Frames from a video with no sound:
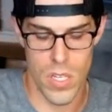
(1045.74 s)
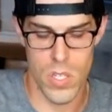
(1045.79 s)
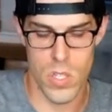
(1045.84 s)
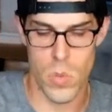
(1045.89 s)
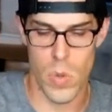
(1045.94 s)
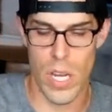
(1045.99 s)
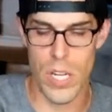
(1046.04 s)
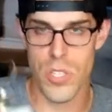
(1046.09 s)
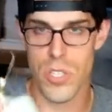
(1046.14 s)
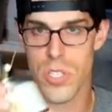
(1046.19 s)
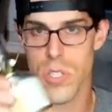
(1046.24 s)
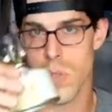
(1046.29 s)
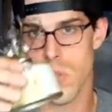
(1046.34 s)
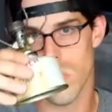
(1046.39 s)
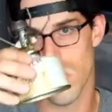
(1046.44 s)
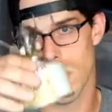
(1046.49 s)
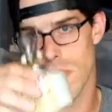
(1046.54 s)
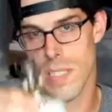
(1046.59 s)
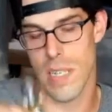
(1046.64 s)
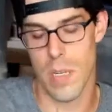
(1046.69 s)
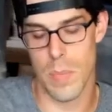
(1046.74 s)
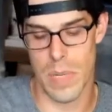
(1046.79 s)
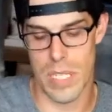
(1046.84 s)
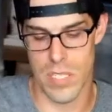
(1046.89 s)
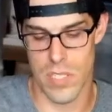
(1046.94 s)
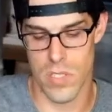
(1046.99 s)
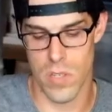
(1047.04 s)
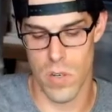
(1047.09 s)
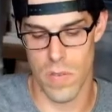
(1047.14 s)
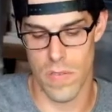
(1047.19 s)
So what I usually do is I'll set up
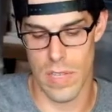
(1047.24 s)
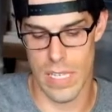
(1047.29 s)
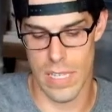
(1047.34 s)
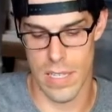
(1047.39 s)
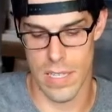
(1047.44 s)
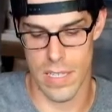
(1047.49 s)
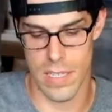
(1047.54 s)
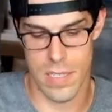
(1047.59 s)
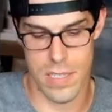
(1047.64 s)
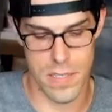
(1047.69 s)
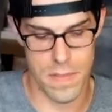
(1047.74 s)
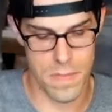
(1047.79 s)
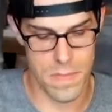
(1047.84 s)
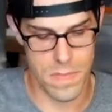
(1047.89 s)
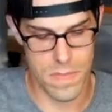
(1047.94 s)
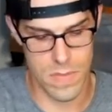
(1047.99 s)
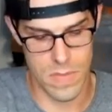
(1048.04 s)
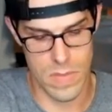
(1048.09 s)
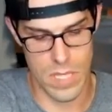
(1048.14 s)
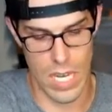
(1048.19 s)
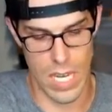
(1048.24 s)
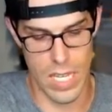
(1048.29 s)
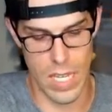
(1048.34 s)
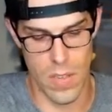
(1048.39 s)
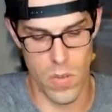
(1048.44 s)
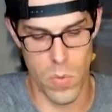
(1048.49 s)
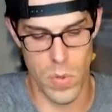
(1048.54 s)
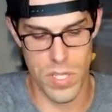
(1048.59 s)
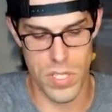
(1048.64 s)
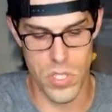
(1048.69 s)
my stove like this, and
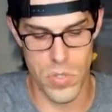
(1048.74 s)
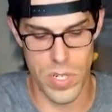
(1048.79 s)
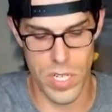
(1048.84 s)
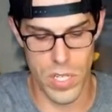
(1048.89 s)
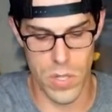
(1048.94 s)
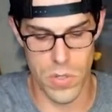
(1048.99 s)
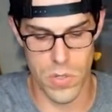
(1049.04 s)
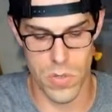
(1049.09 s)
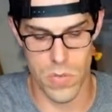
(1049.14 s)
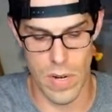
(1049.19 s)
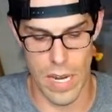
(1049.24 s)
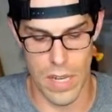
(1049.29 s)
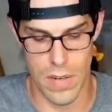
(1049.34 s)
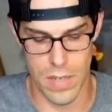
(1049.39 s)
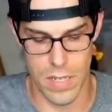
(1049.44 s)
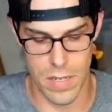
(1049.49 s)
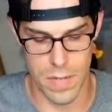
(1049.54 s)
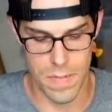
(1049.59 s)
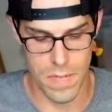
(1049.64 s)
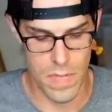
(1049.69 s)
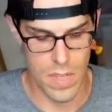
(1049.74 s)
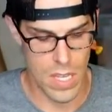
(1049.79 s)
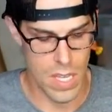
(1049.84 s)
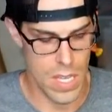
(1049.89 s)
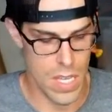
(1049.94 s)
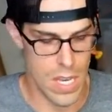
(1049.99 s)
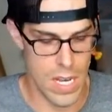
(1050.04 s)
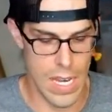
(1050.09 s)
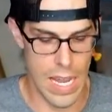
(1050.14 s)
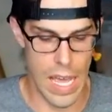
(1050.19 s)
then the windscreen goes around it.
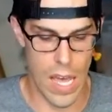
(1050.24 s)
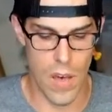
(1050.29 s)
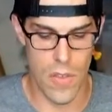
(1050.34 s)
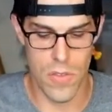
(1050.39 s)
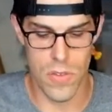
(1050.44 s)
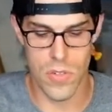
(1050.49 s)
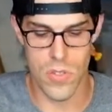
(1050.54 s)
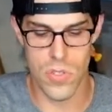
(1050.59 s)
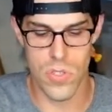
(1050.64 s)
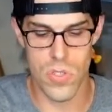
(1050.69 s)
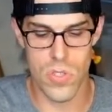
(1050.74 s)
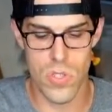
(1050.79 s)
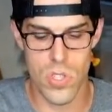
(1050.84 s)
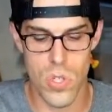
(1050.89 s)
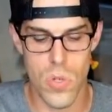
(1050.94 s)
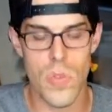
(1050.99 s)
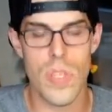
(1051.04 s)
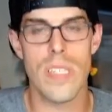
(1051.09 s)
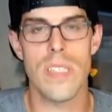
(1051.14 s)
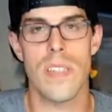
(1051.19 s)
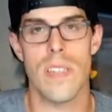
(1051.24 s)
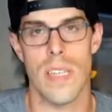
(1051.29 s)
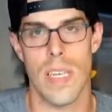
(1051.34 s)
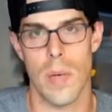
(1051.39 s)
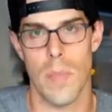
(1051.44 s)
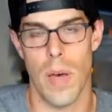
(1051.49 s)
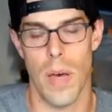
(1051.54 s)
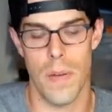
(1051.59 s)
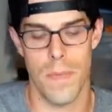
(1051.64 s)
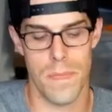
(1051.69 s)
Now, there's 2 things to
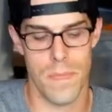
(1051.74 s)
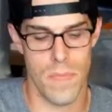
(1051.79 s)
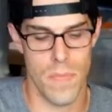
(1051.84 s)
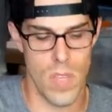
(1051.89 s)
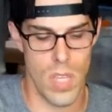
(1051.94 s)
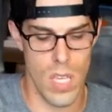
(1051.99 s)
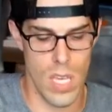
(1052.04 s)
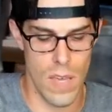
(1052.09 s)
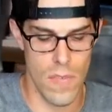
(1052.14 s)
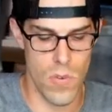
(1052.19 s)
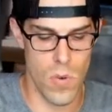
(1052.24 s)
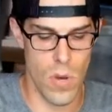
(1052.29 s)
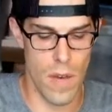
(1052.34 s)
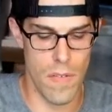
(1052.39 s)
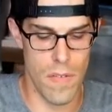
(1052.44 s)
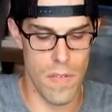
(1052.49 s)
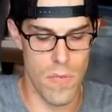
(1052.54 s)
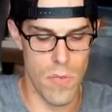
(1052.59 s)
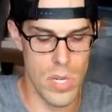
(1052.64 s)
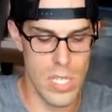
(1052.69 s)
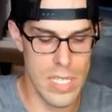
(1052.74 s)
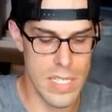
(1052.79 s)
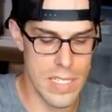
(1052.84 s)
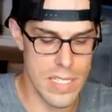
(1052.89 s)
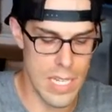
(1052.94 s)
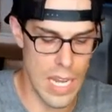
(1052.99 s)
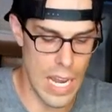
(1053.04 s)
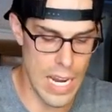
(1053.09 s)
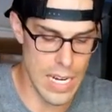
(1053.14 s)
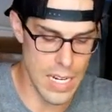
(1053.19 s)
think about. If you have a really
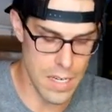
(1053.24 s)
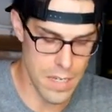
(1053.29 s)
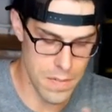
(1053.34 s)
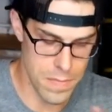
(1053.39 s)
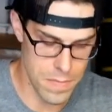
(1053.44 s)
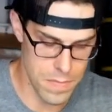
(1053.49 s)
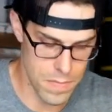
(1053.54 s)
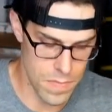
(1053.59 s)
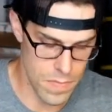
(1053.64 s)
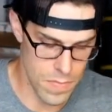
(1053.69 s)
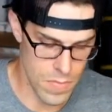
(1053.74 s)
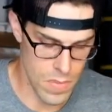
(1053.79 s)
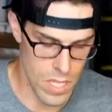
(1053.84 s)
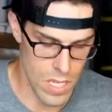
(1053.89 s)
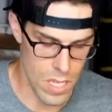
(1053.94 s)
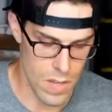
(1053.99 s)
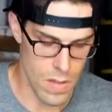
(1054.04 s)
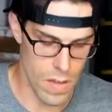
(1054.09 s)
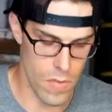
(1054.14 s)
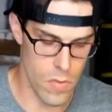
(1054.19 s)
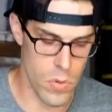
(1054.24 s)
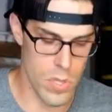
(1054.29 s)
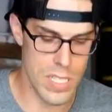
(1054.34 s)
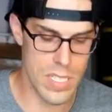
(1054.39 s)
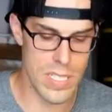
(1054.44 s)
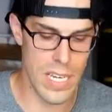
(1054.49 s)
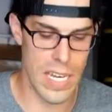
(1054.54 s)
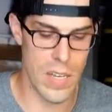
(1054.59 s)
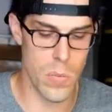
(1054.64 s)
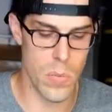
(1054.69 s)
tight
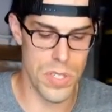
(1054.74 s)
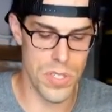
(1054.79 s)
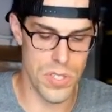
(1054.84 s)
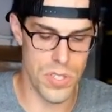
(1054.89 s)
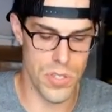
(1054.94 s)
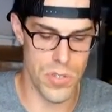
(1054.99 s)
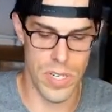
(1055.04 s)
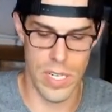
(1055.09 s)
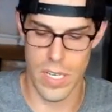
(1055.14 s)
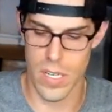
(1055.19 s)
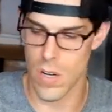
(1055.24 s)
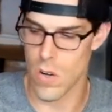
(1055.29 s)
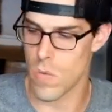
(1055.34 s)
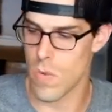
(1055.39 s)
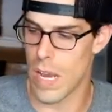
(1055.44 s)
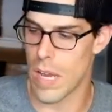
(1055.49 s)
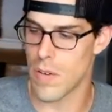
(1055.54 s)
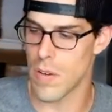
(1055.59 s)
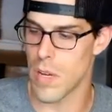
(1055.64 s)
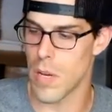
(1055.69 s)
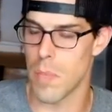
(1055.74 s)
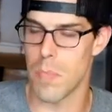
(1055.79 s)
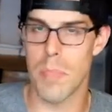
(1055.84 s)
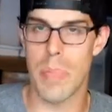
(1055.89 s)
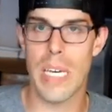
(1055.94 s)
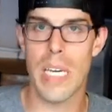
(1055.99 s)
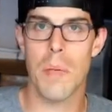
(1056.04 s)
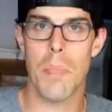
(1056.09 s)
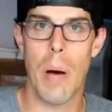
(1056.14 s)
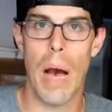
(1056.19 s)
windscreen around a
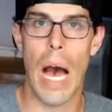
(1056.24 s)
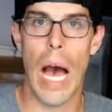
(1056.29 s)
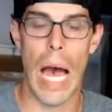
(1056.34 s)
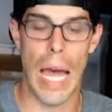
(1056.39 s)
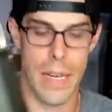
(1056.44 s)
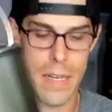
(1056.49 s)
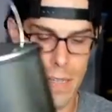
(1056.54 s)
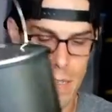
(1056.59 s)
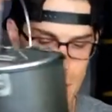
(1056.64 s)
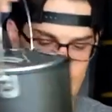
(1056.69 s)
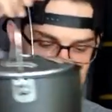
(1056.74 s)
big pot,